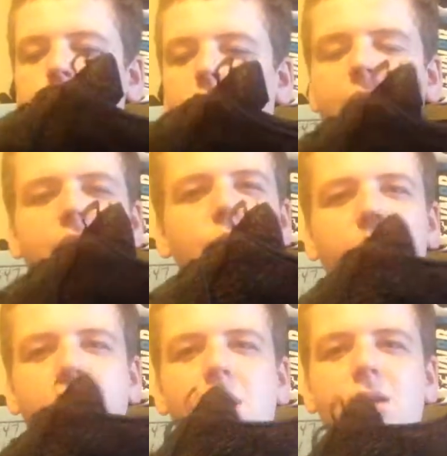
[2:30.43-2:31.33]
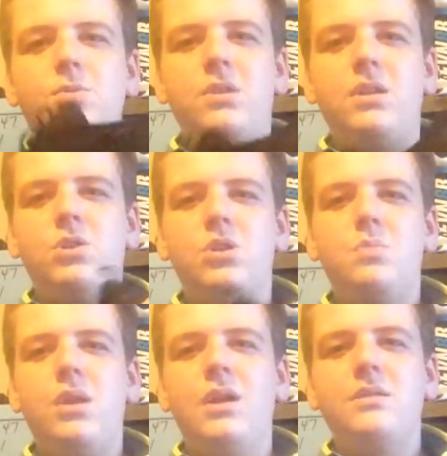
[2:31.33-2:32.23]
I've had to wear socks with these just
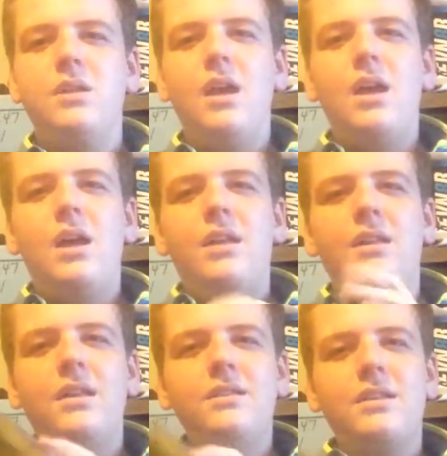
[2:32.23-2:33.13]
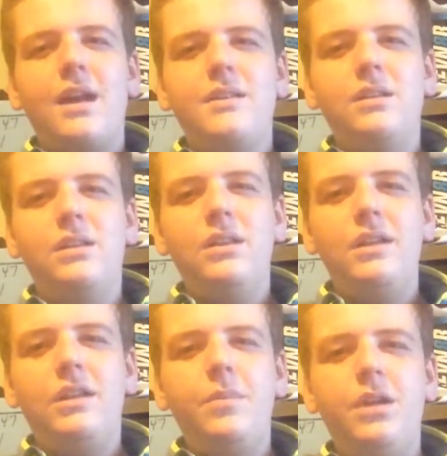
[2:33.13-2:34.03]
because the inside is a
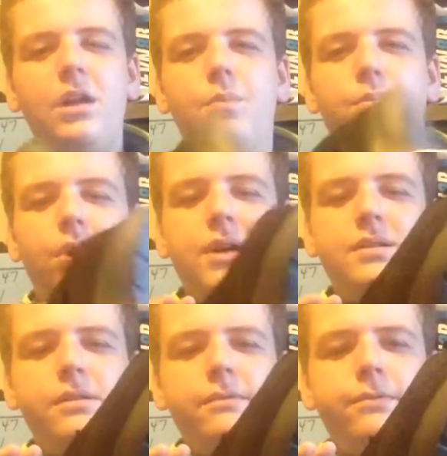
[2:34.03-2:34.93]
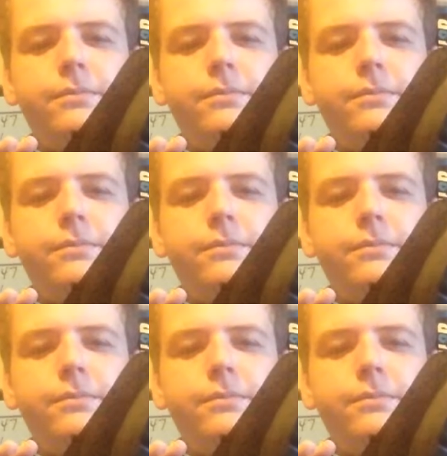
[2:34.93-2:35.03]
little bit abrasive.